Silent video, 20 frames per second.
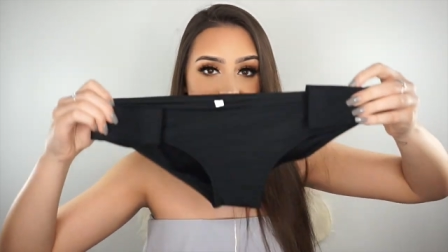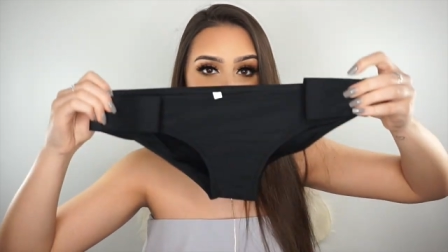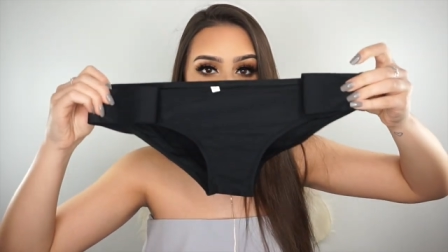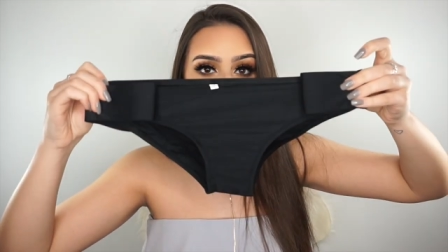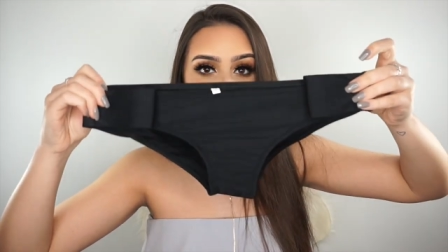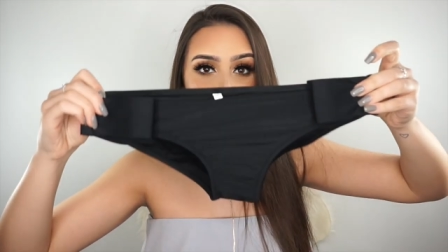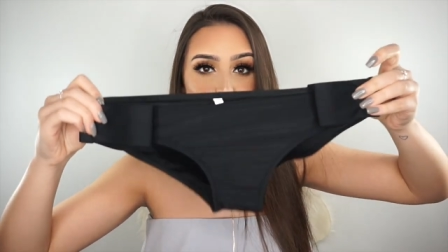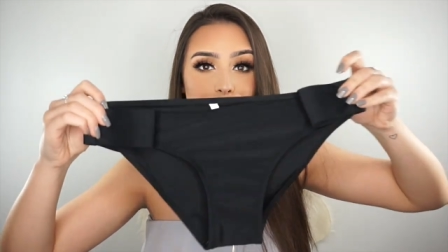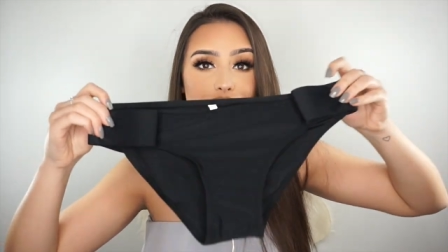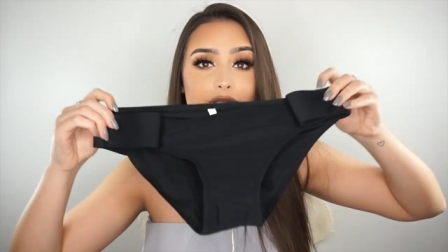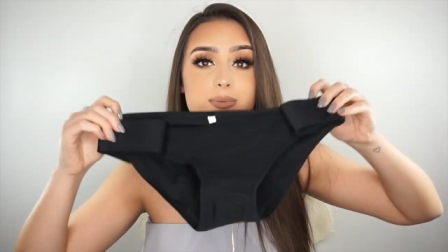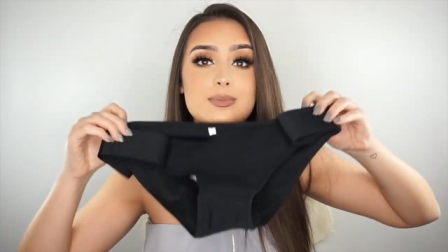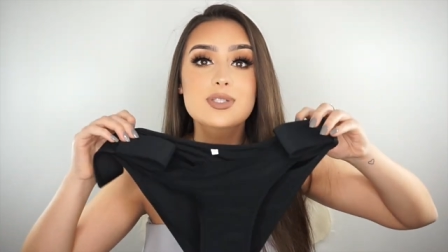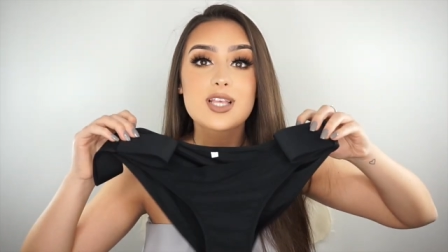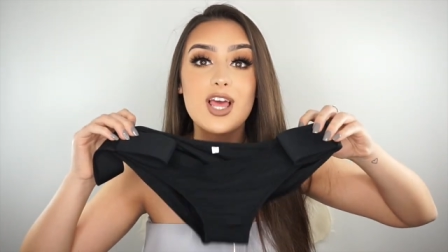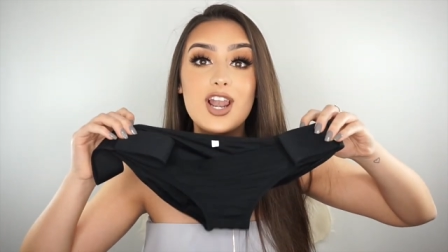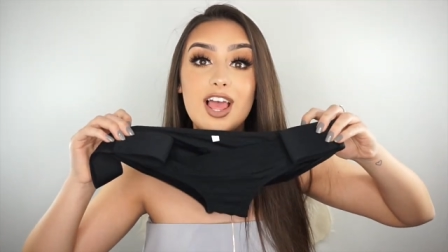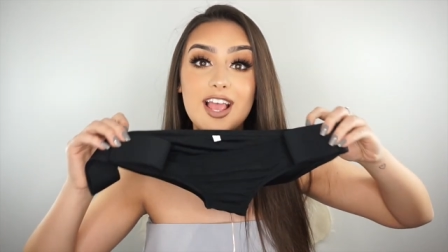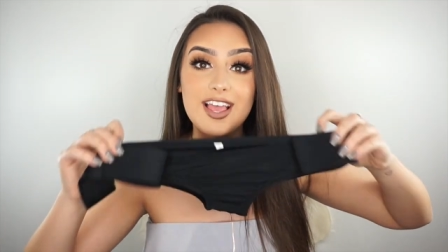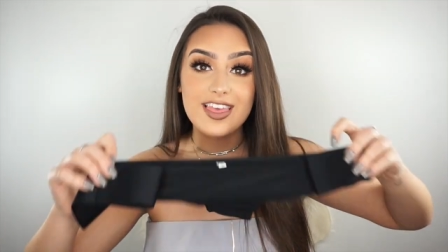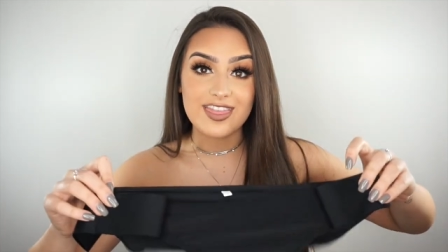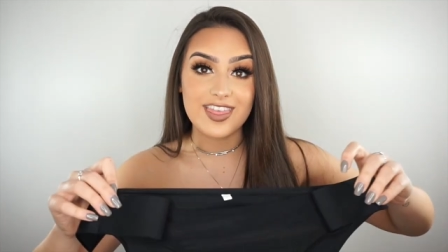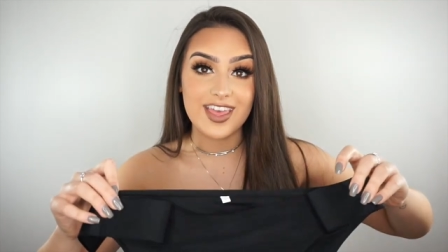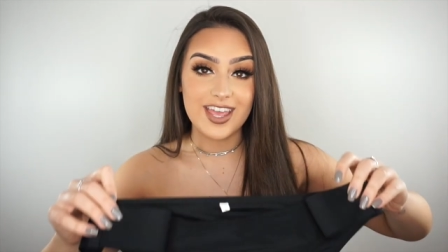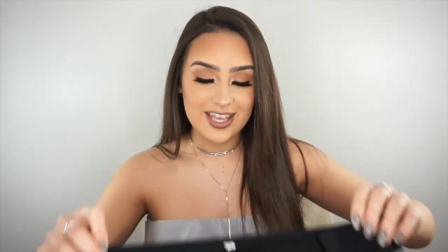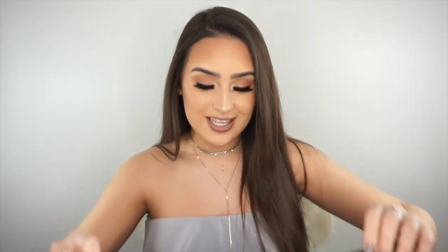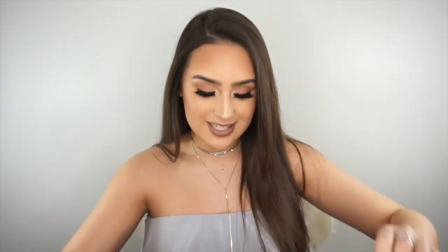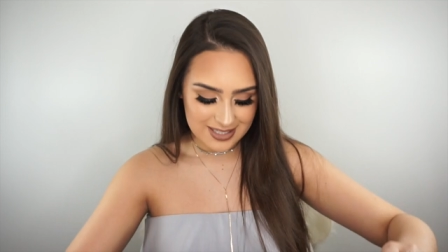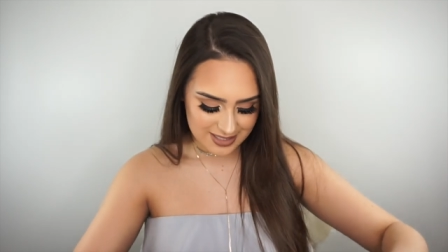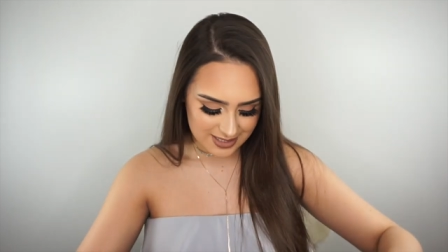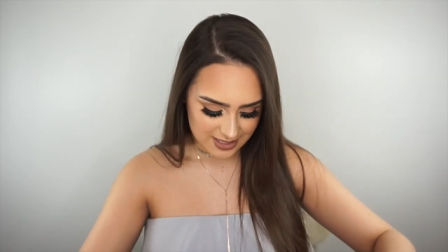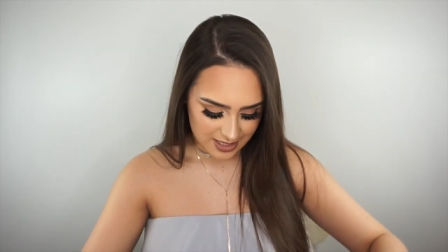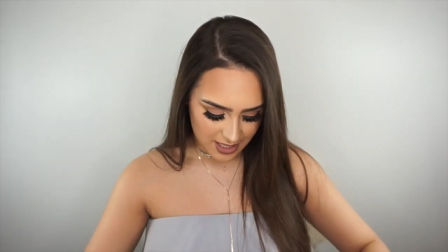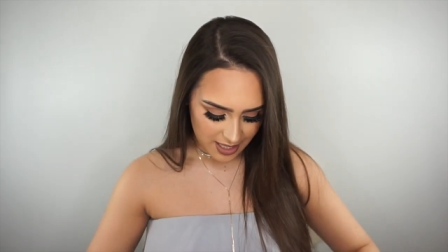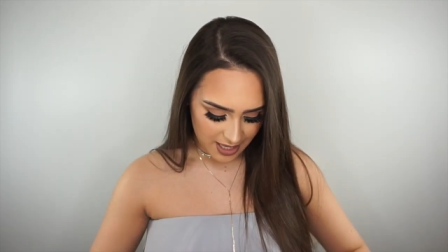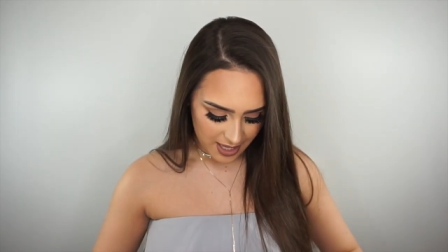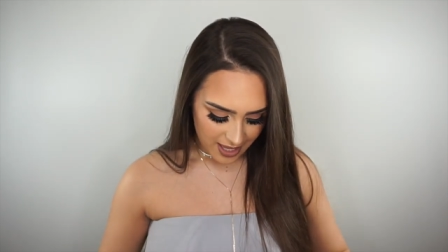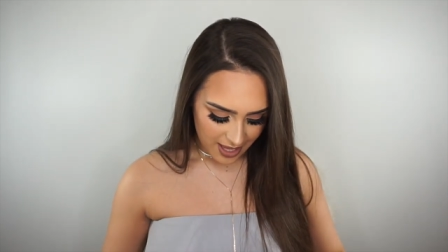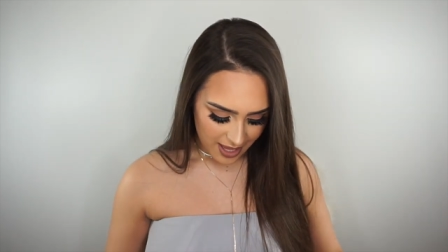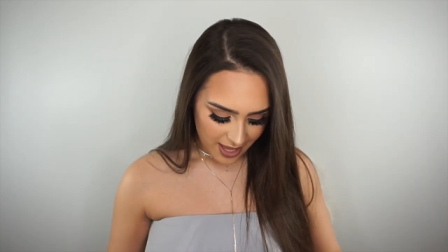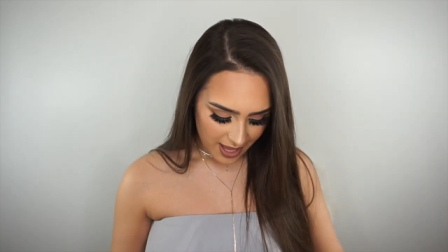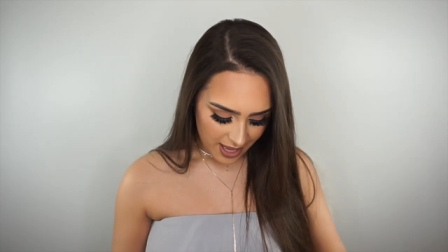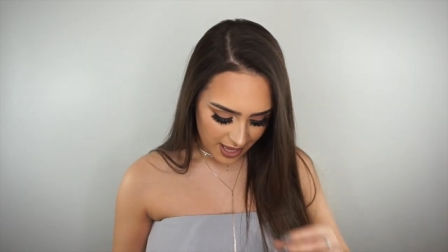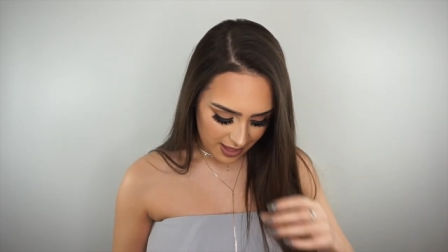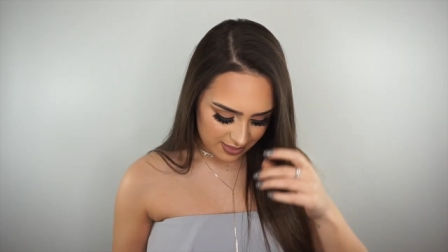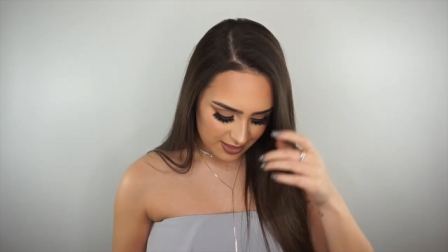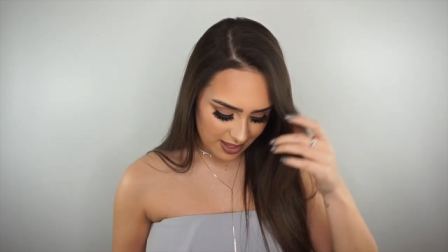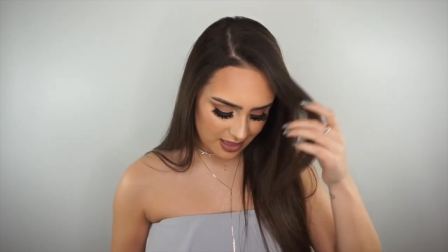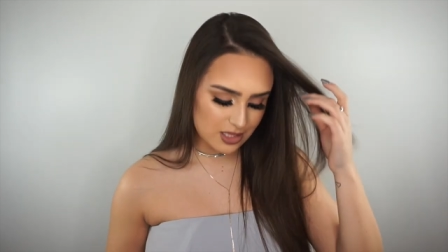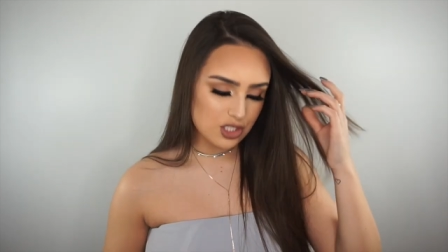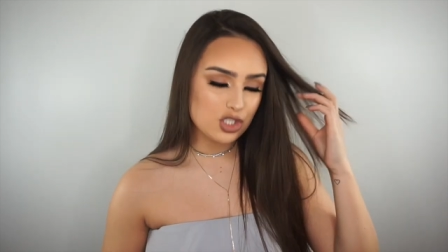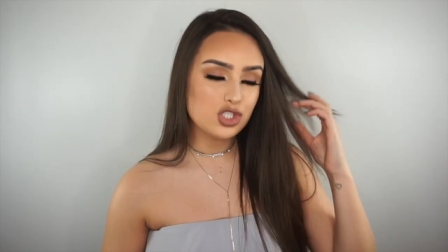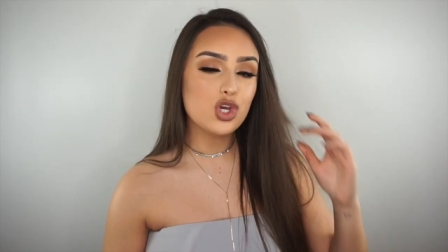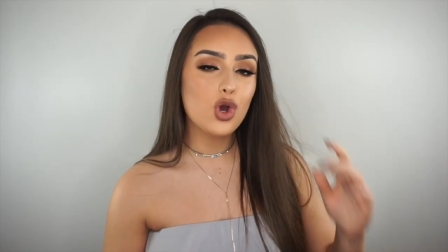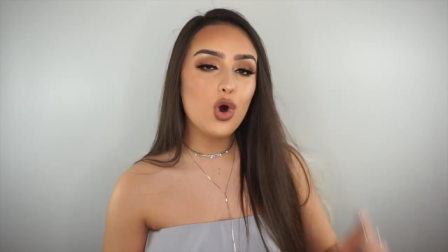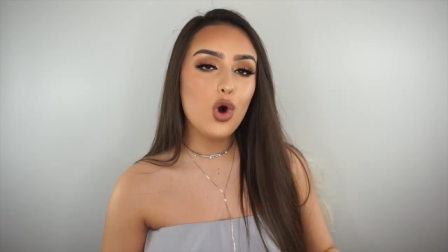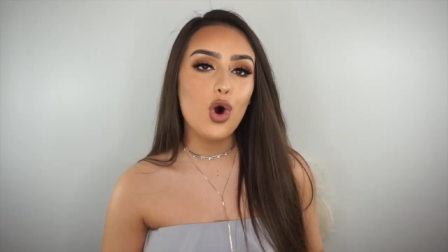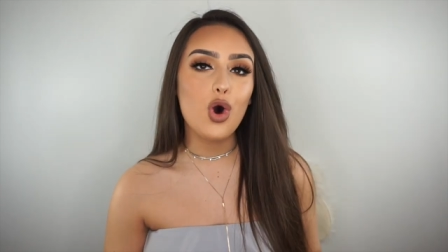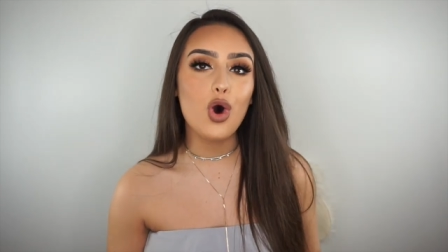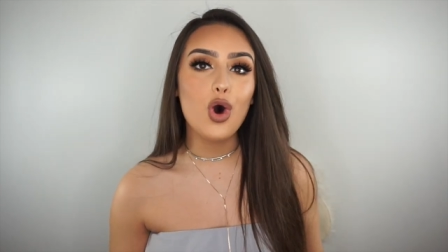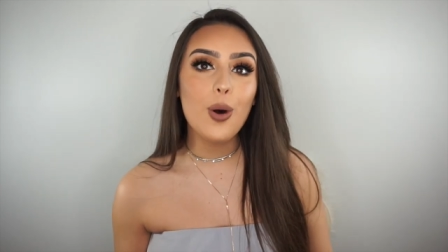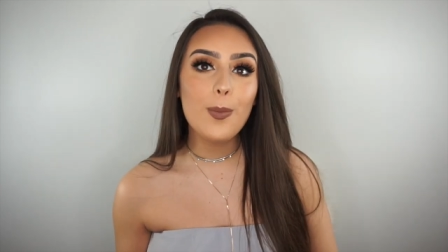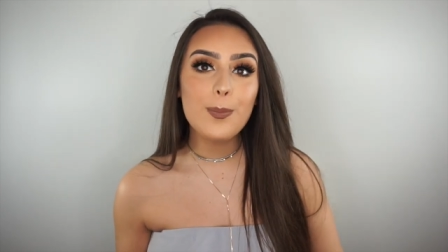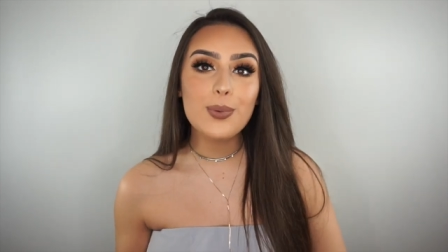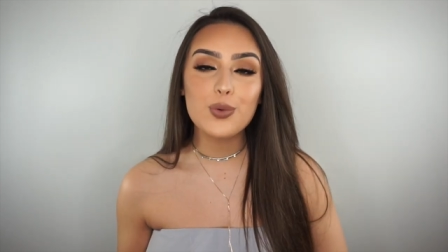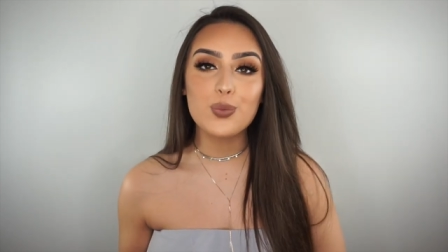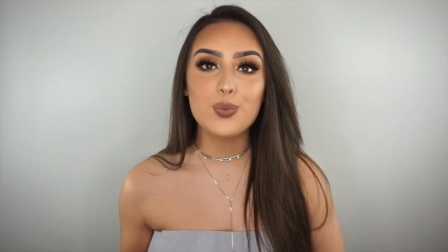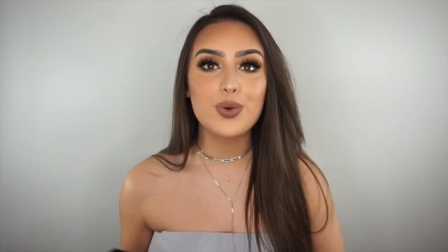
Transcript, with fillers: So the bottoms are like this and then the top,